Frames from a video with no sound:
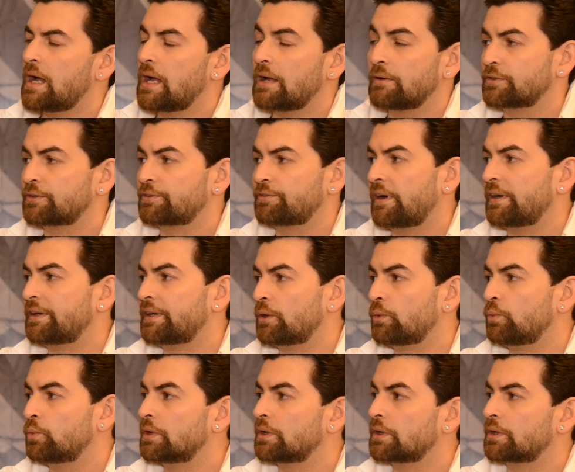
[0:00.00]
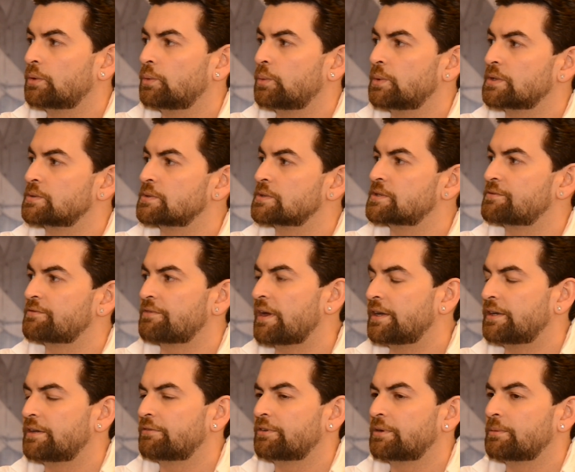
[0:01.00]
I was finding work which was
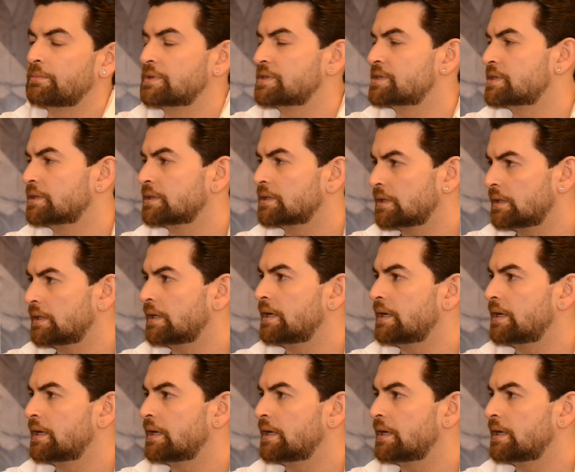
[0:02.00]
very different, Mr.